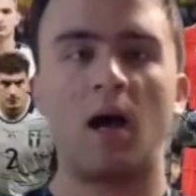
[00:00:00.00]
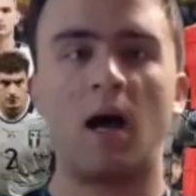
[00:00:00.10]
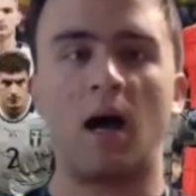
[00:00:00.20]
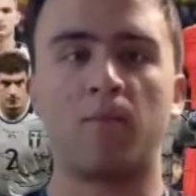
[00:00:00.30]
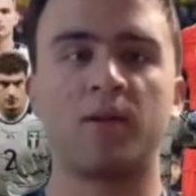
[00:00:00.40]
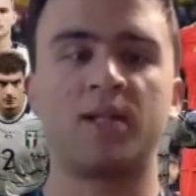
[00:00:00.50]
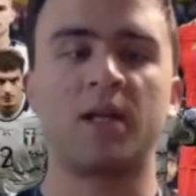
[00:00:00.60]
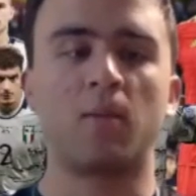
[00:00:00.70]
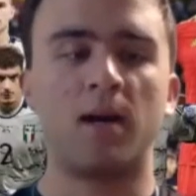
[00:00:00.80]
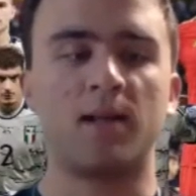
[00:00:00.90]
I'm putting a
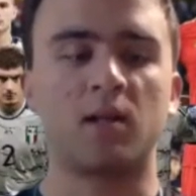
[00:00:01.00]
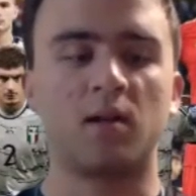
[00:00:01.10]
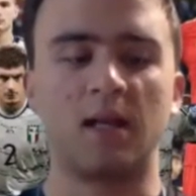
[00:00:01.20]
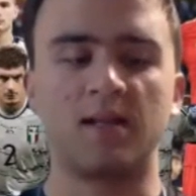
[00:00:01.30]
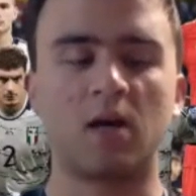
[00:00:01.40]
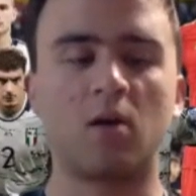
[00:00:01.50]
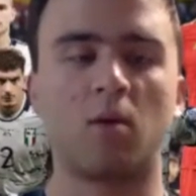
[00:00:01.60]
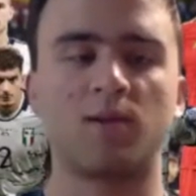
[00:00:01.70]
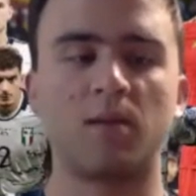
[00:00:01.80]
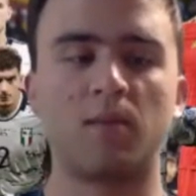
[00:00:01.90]
bet that Thiago
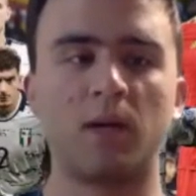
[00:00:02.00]
Motta might